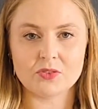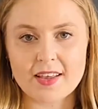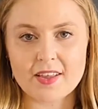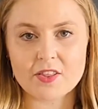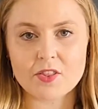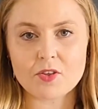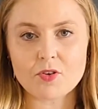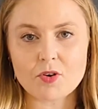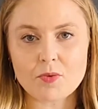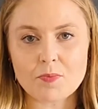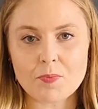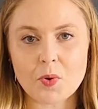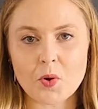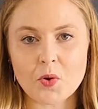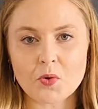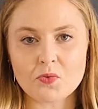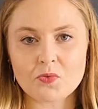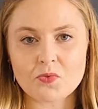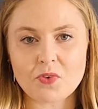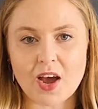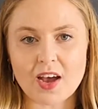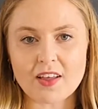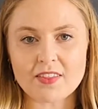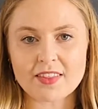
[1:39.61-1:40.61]
The report
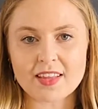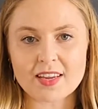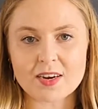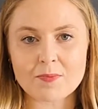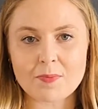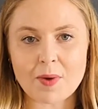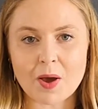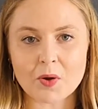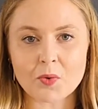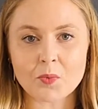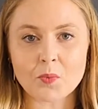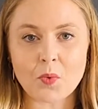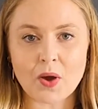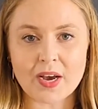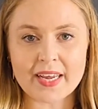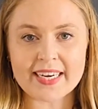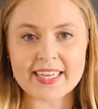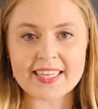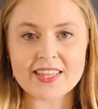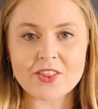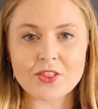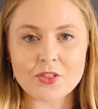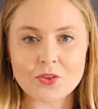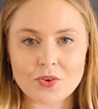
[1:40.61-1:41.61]
found that about 1
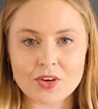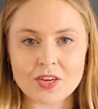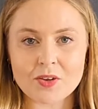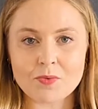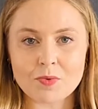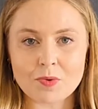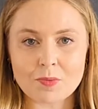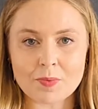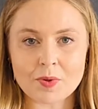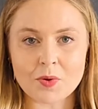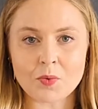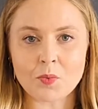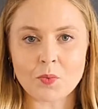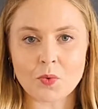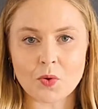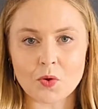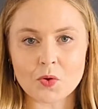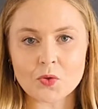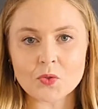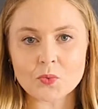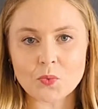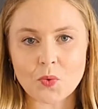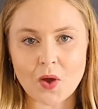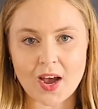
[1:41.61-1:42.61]
in 3 women
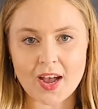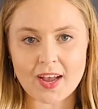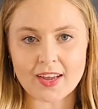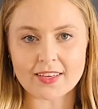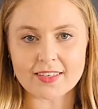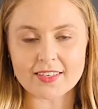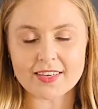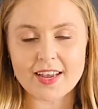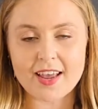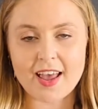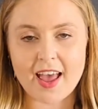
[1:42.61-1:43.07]
worldwide